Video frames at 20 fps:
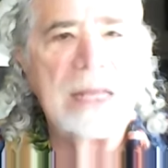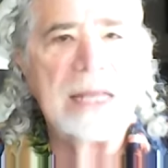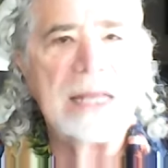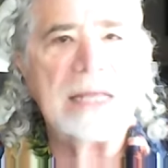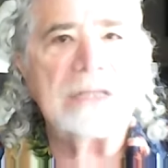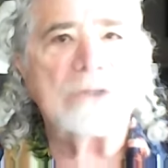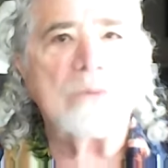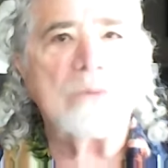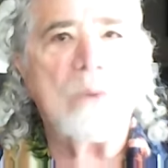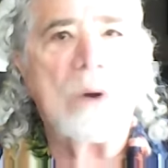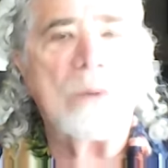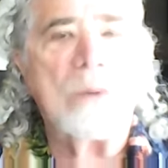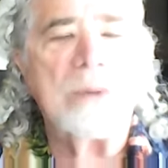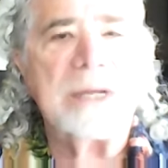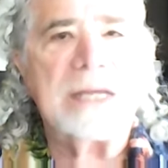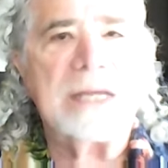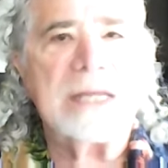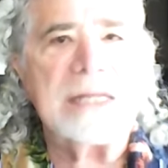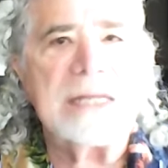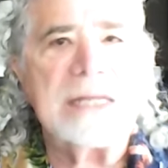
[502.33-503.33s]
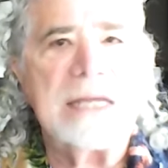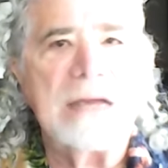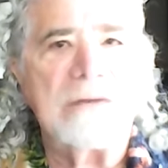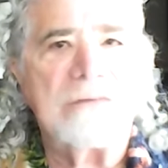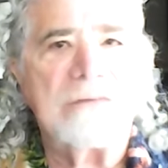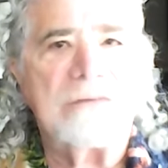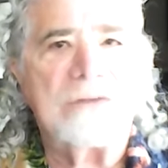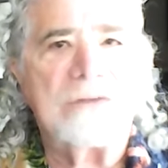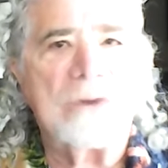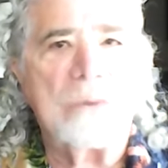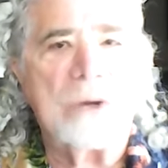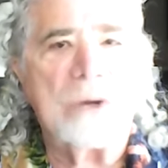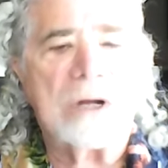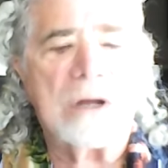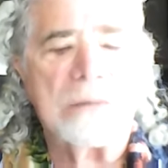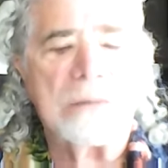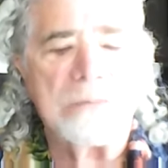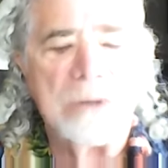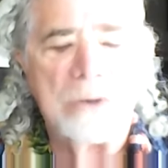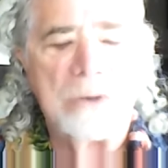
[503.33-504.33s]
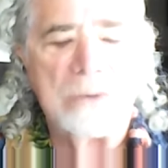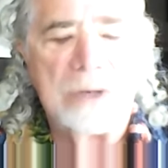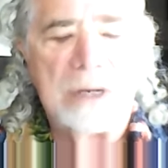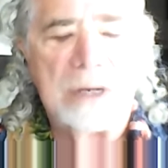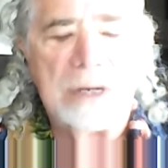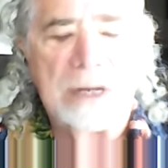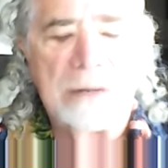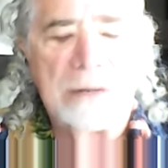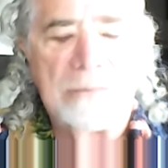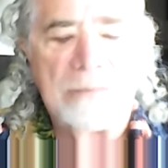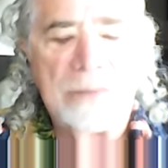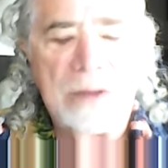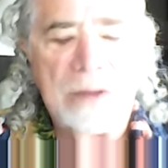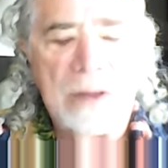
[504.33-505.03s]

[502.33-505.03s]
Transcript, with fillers: is what we can give to a community,